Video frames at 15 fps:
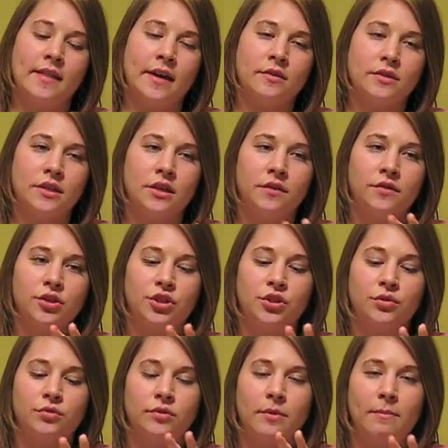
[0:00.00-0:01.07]
outside of the
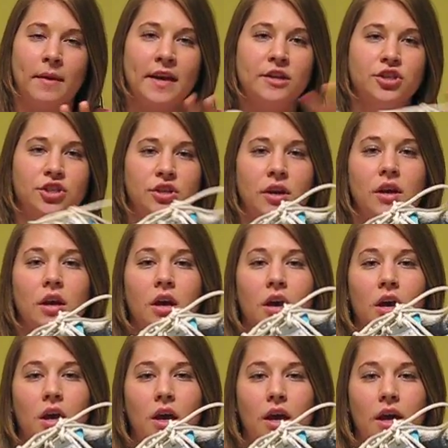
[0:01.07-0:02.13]
shoe, the mesh,
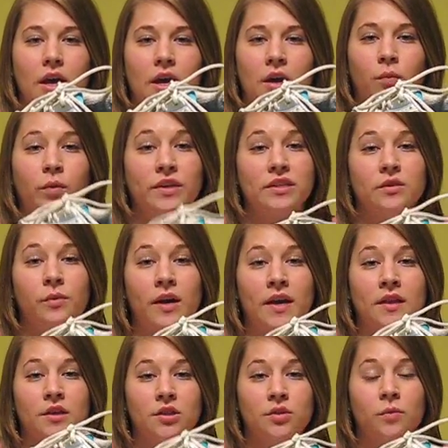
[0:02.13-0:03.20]
it wicks
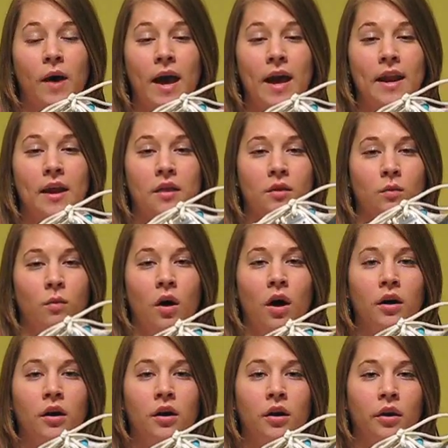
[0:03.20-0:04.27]
away the sweat and the
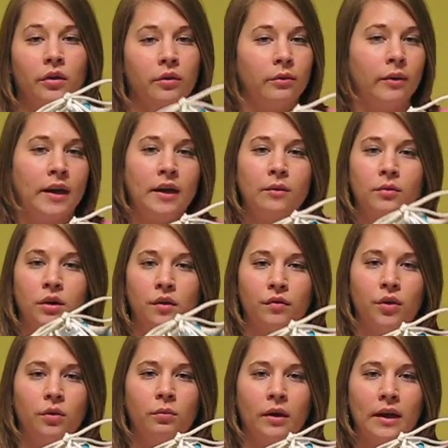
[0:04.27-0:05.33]
water or the rain, whatever
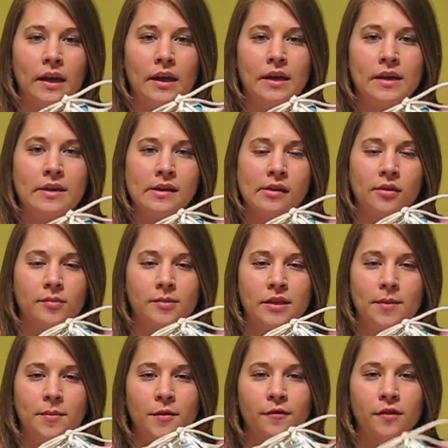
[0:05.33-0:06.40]
you're running in, and helps
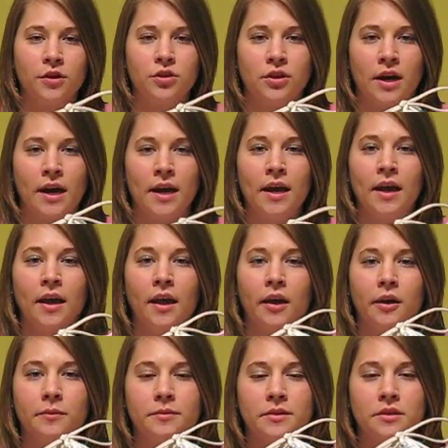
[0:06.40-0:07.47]
keep your feet dry,
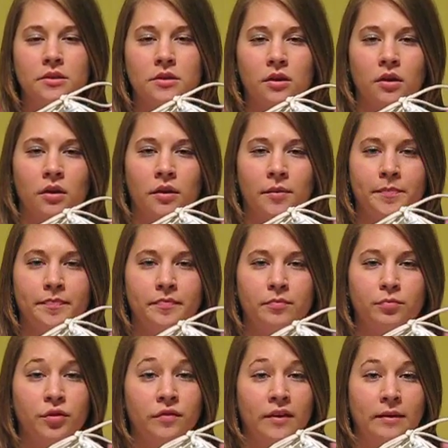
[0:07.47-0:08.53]
helps
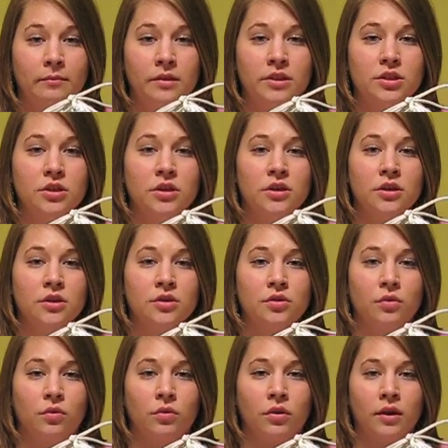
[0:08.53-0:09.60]
prevent blisters
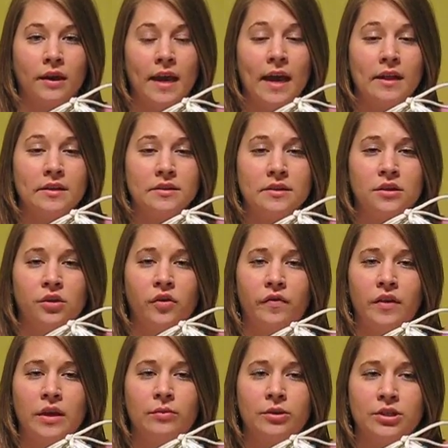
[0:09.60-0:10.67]
or calluses in your
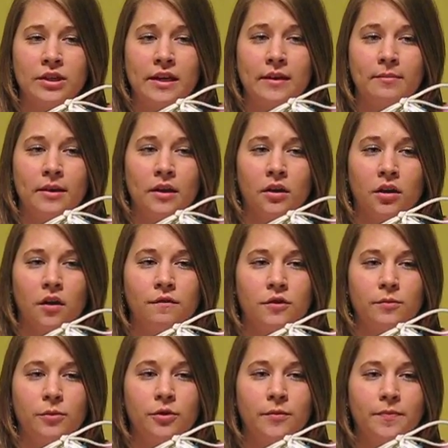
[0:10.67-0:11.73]
feet, which can be
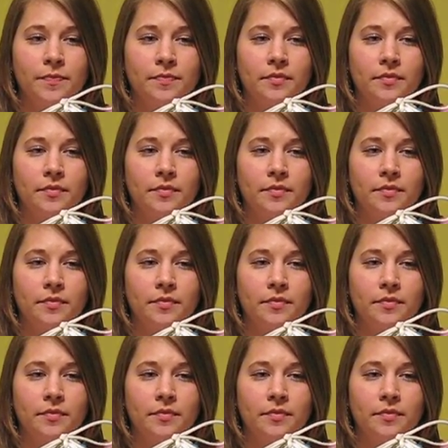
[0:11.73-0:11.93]
uncomfortable.